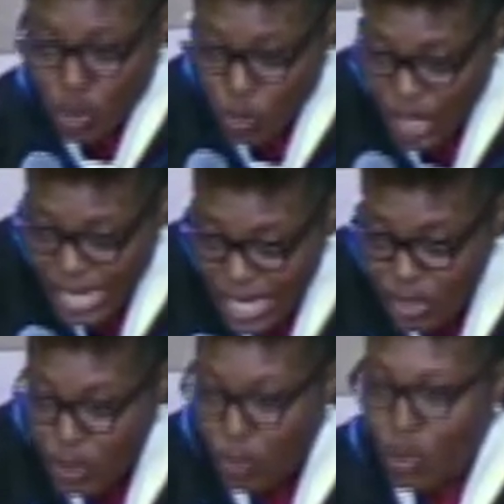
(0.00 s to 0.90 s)
were in
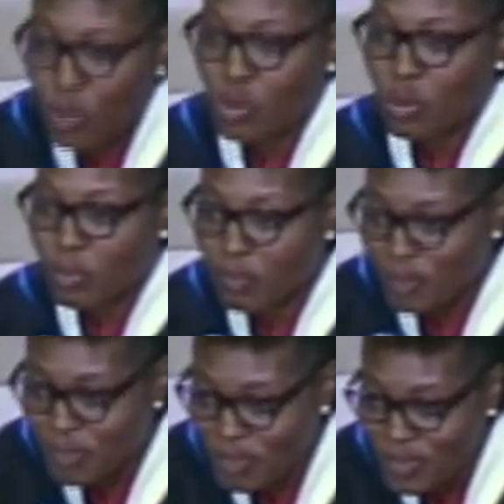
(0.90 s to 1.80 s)
the womb,
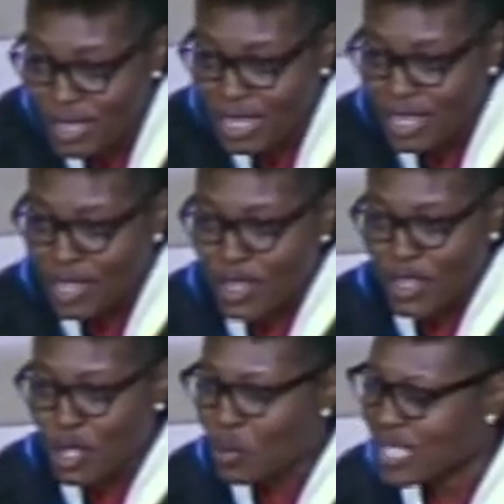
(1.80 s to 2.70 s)

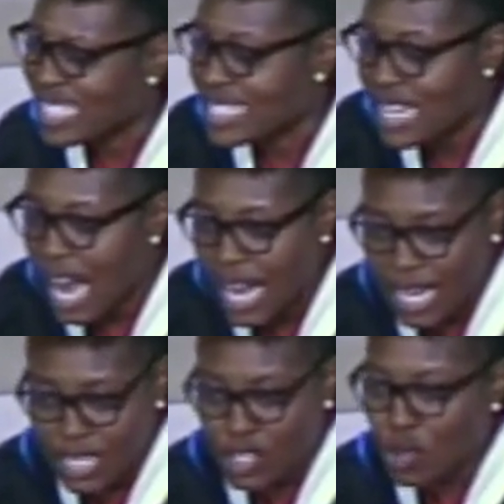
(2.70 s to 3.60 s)
you were
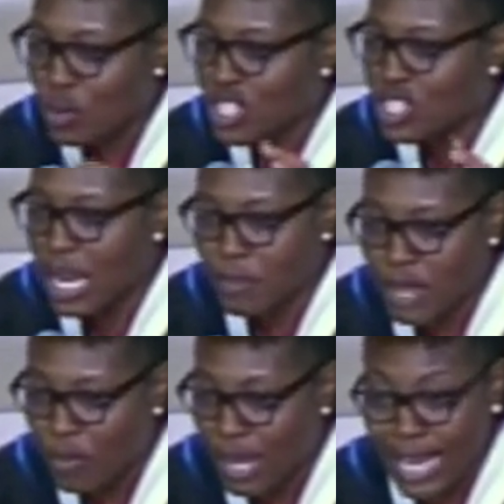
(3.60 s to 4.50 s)
designed, you were shaped
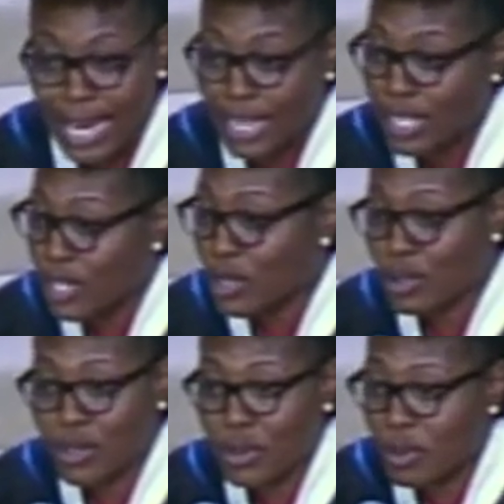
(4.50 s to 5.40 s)
that way. It ain't nothing you
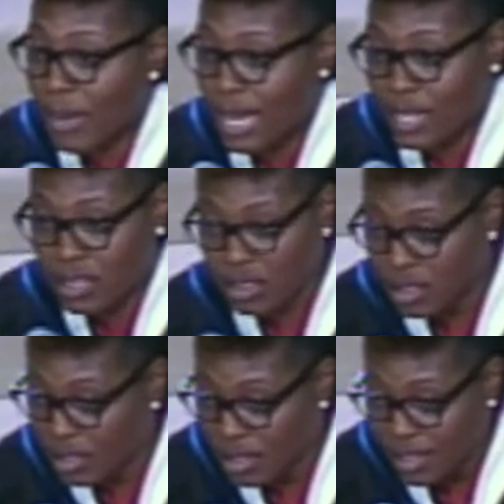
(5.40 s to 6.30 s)
can do about it,
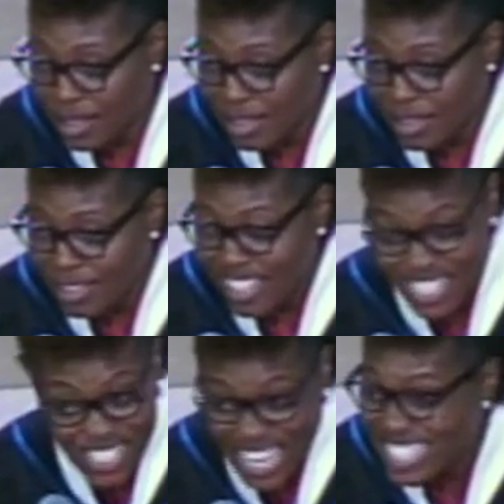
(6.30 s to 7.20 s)

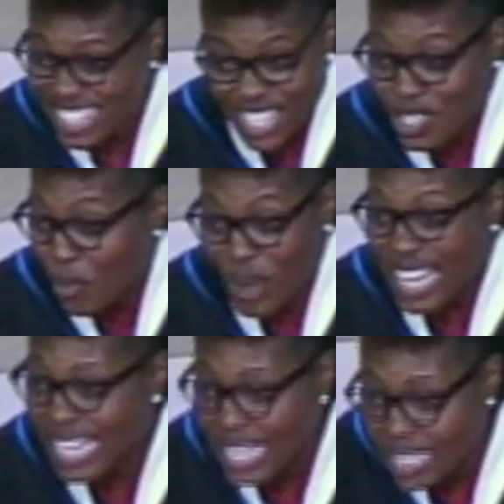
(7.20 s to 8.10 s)
because that's the way
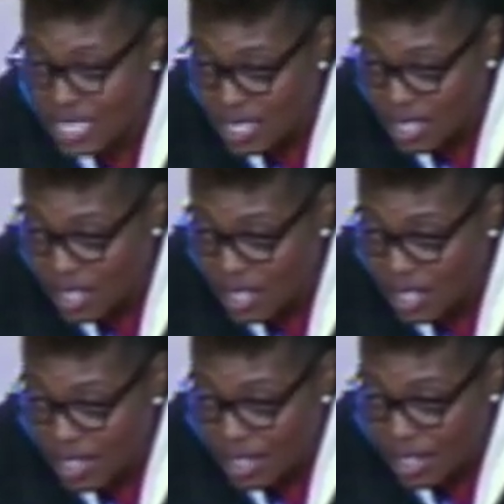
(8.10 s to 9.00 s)
it is.
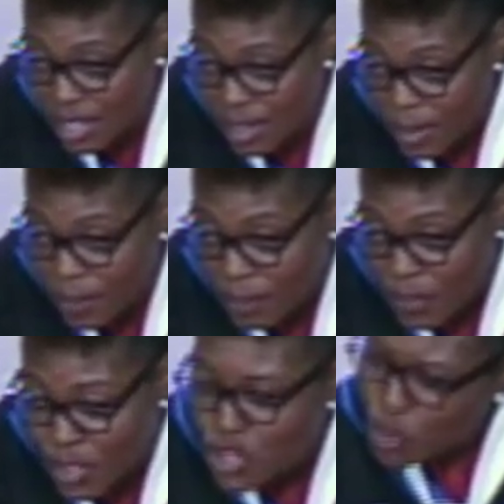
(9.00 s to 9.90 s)

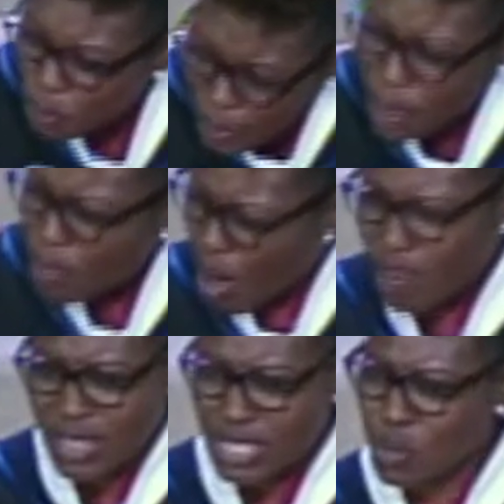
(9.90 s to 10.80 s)
So be
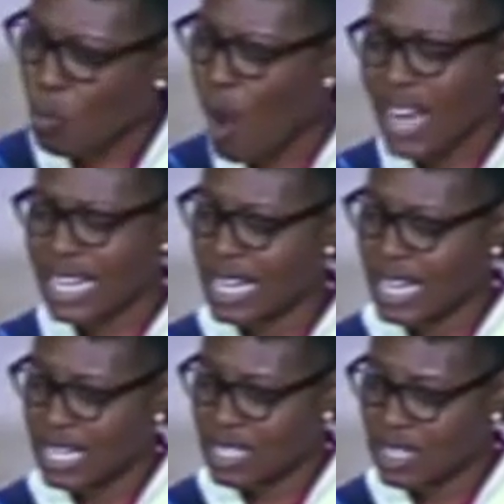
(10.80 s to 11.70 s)
marvelous, walk in
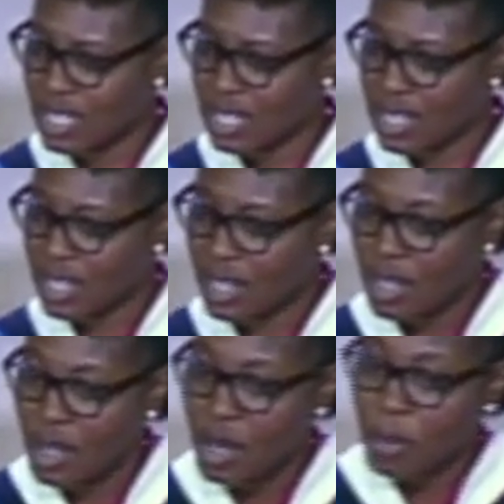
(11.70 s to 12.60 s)
it,
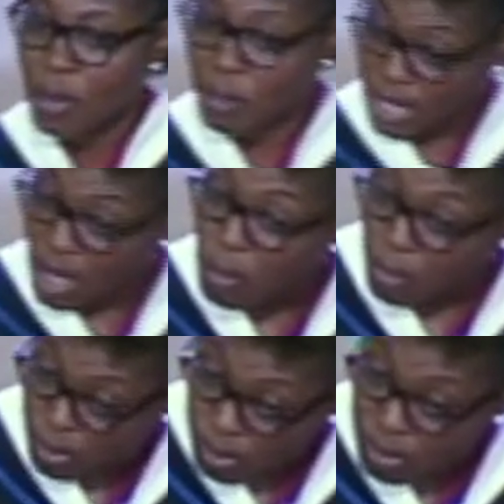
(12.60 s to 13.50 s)
but be humble